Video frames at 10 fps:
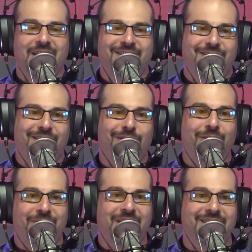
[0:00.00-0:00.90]
They're not
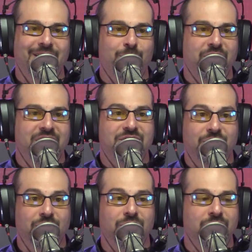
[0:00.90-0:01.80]
often at liberty
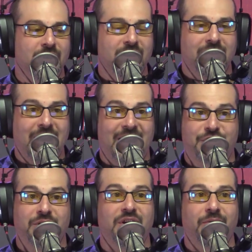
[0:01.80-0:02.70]
to
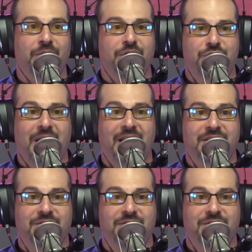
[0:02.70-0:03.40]
actually cover their tracks.